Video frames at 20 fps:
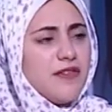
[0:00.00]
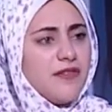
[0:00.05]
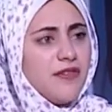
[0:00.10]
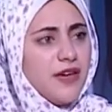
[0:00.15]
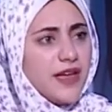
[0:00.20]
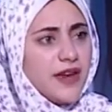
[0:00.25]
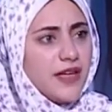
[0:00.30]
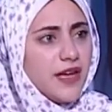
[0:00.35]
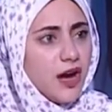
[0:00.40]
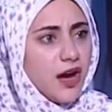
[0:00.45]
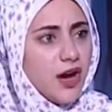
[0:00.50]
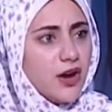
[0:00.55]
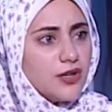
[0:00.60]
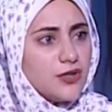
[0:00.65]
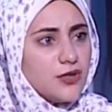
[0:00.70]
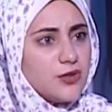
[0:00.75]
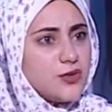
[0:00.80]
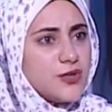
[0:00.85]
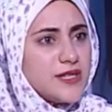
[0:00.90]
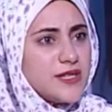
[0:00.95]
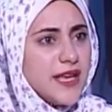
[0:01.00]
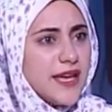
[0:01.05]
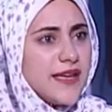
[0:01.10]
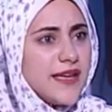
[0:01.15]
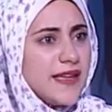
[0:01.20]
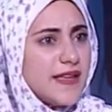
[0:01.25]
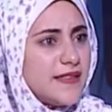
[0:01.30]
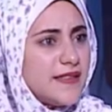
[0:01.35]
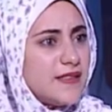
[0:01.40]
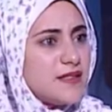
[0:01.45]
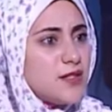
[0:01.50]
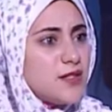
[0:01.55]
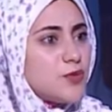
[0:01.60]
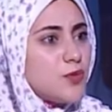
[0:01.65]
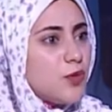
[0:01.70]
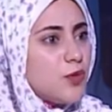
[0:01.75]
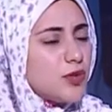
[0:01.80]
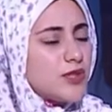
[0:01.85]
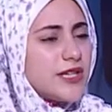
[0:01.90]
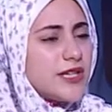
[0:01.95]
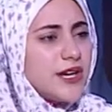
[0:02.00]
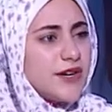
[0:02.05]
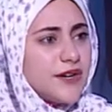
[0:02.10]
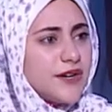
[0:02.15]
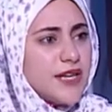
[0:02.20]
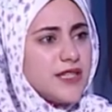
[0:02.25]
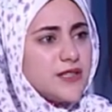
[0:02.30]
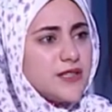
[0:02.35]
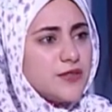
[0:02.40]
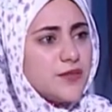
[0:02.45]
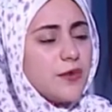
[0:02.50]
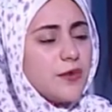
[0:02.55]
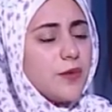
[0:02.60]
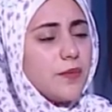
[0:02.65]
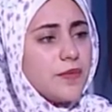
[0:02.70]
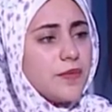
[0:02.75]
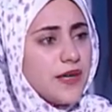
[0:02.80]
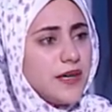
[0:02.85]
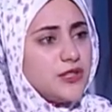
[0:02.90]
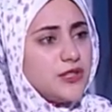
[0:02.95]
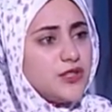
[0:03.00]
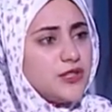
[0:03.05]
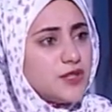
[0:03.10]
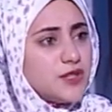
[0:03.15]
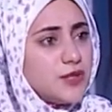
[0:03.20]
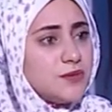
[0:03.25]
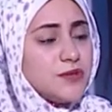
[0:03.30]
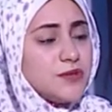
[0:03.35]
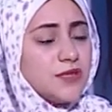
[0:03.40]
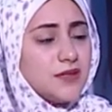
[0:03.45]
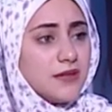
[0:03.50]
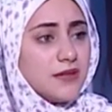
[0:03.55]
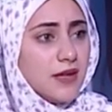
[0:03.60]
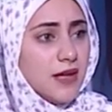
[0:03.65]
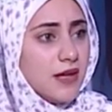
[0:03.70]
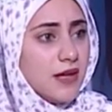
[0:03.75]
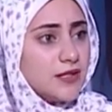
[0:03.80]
very hard to say this was created from the ancient Egyptian